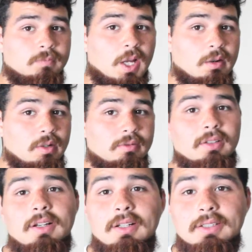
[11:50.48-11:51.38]
however
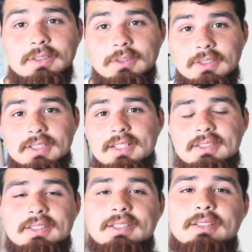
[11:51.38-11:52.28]
long you decide
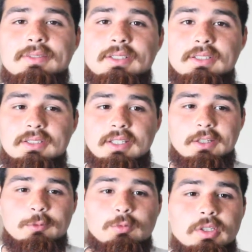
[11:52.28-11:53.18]
to live and just
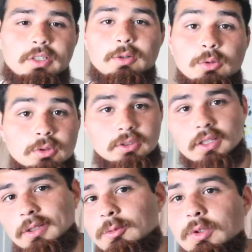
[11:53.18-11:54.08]
like what your goals
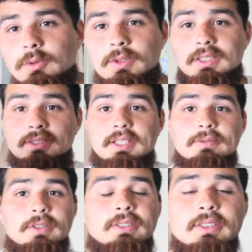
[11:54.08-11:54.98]
are and what you want to
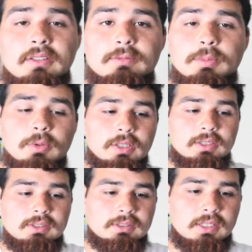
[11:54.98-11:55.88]
set for yourself.
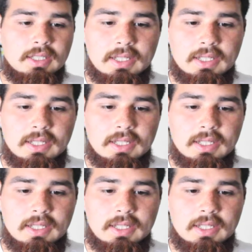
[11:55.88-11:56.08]
Point is,